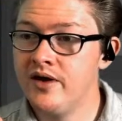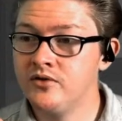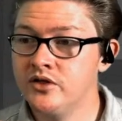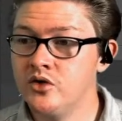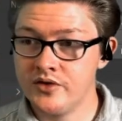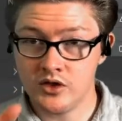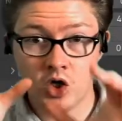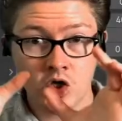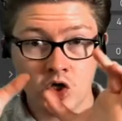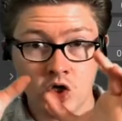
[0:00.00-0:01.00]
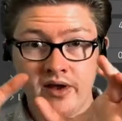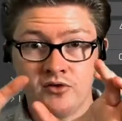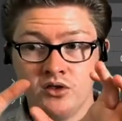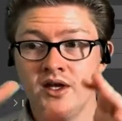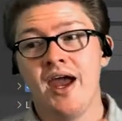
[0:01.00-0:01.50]
node with a larger bevel,
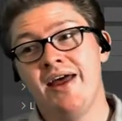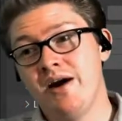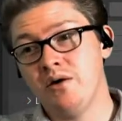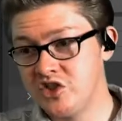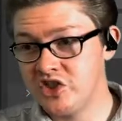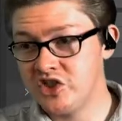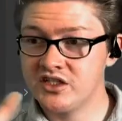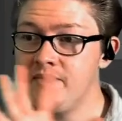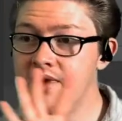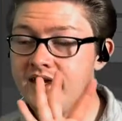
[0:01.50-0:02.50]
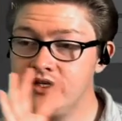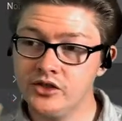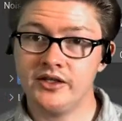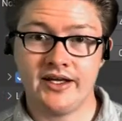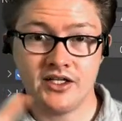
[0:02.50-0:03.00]
and that was just to make it look
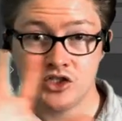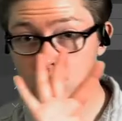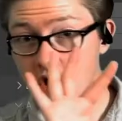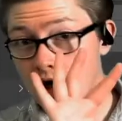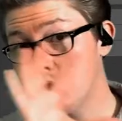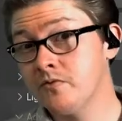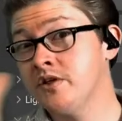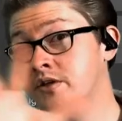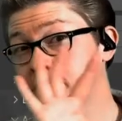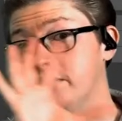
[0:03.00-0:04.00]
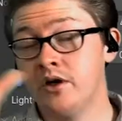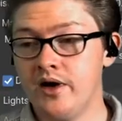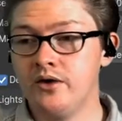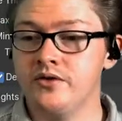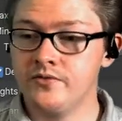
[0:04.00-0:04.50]
like it's curved around
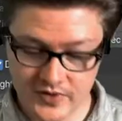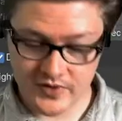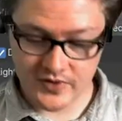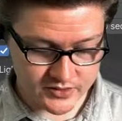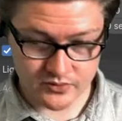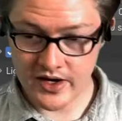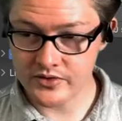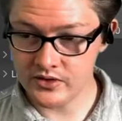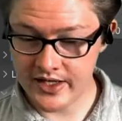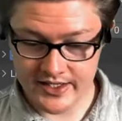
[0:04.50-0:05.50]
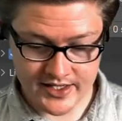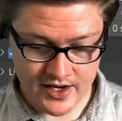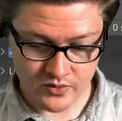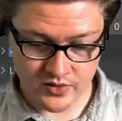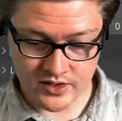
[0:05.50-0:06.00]
the front, rather like our